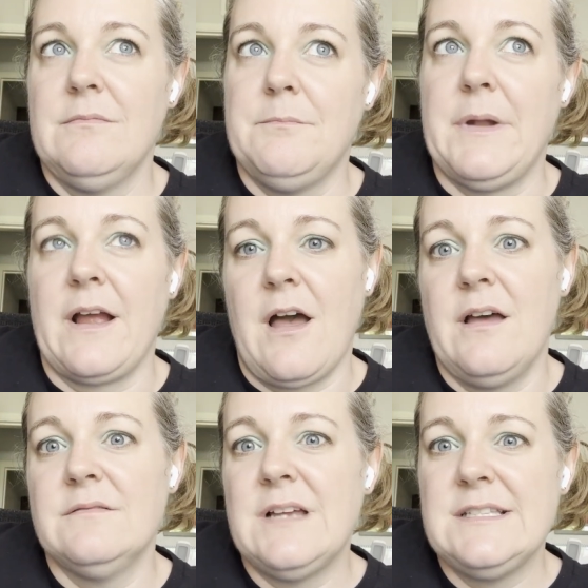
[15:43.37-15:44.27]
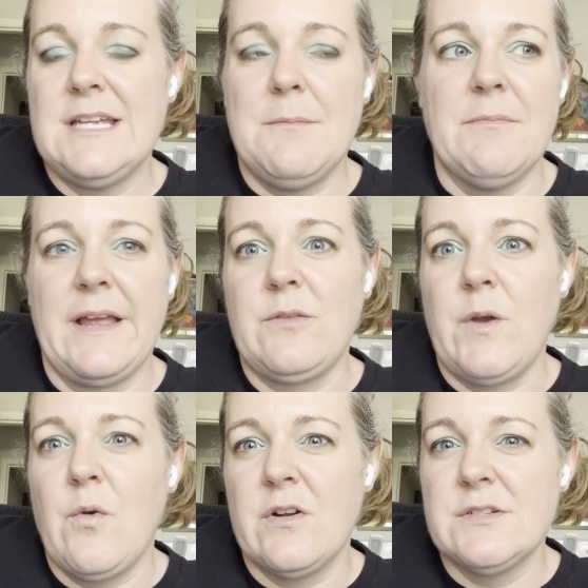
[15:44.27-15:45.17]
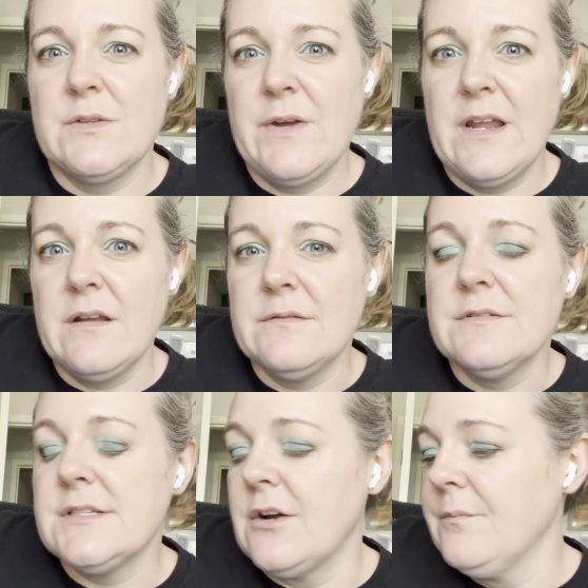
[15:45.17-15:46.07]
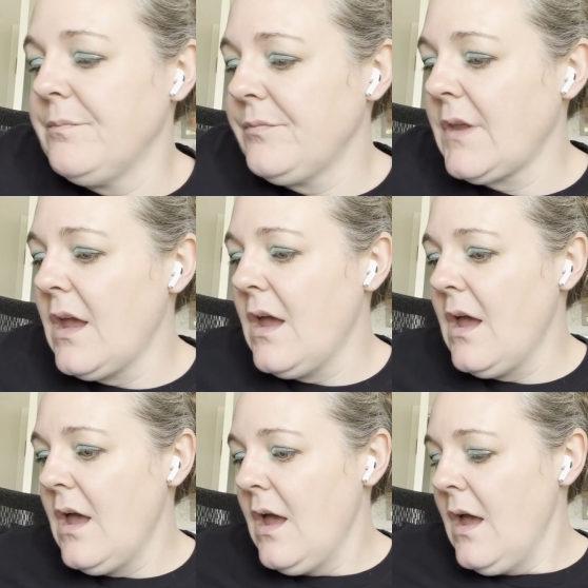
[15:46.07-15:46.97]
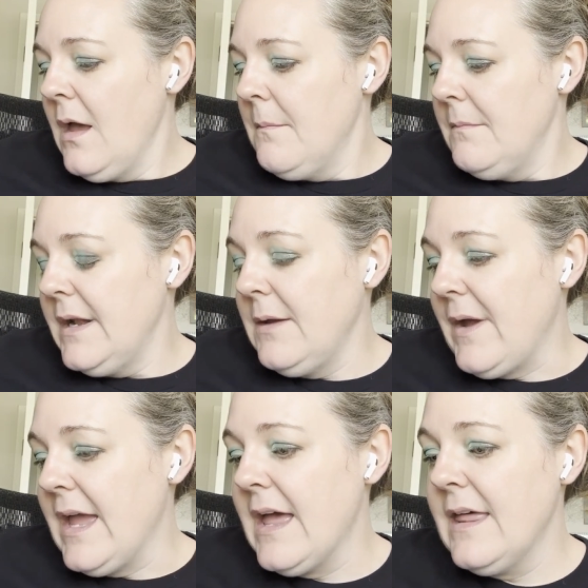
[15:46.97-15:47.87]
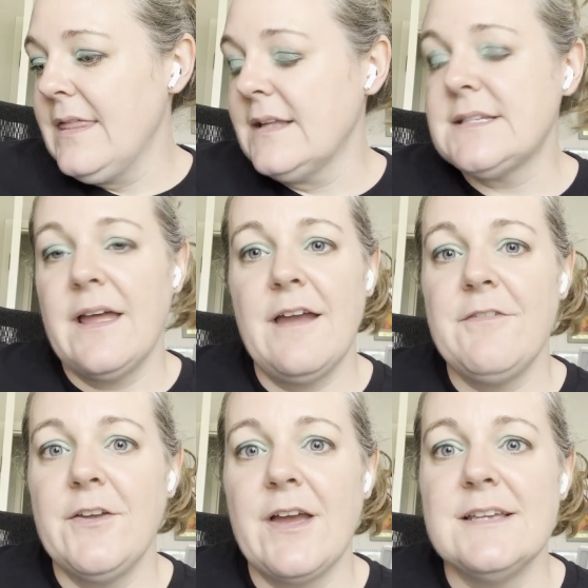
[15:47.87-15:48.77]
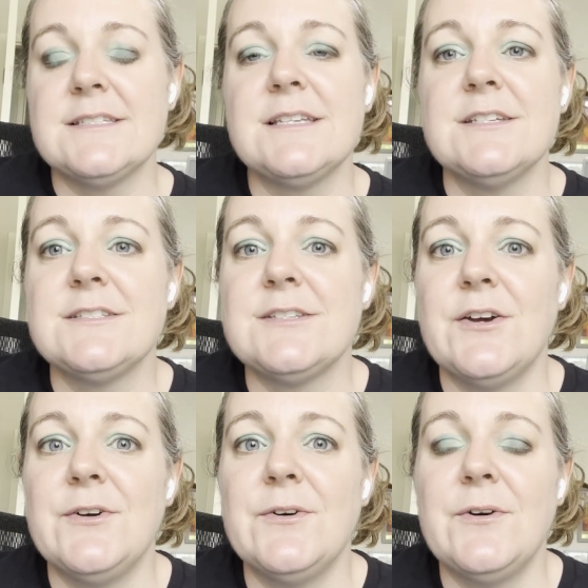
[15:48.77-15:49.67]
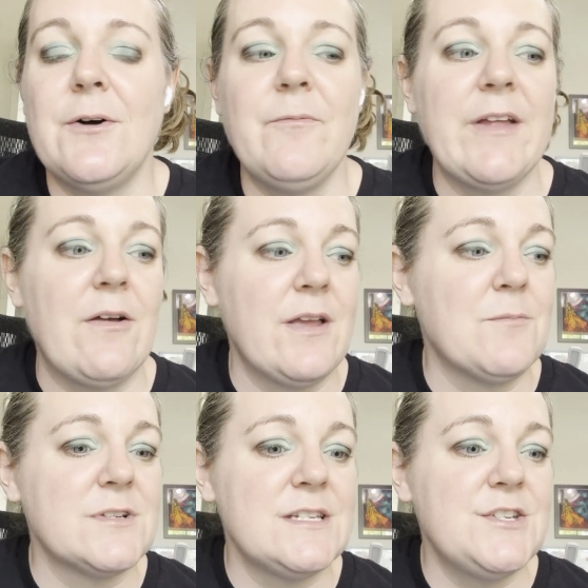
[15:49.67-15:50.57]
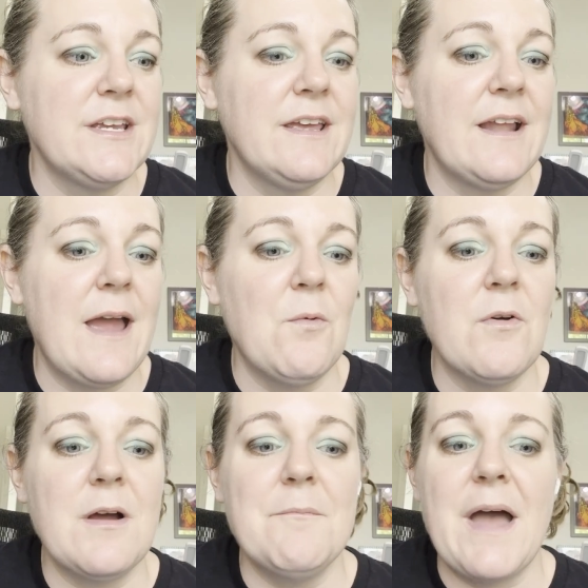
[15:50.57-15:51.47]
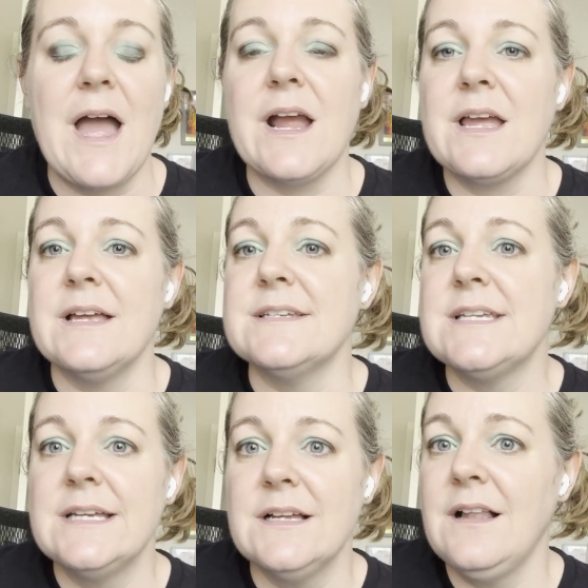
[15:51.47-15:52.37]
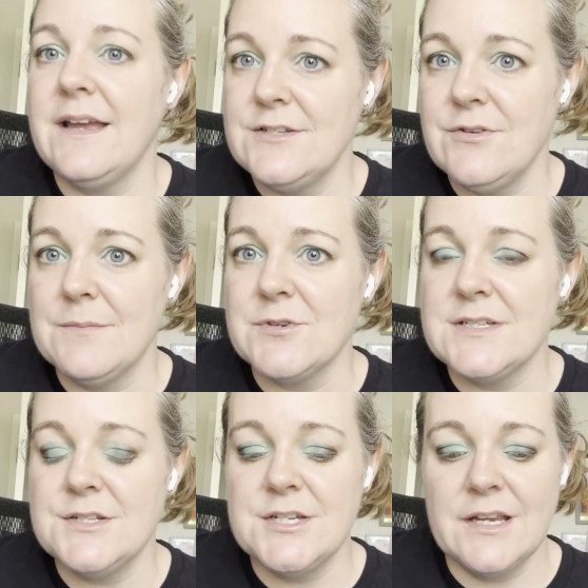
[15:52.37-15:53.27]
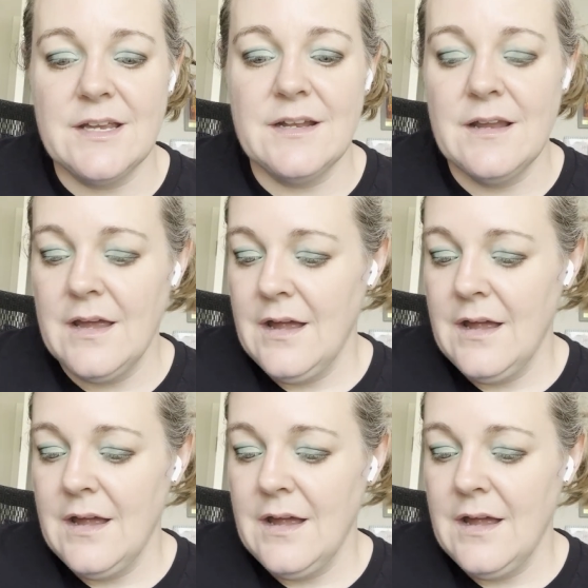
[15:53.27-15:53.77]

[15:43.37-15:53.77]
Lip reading: But I'd say I'm like 3/4 of the way done, so. But anyway, that's all I have for you guys. So hopefully I will get more stitching in. I won't come back until I do get more stitching in.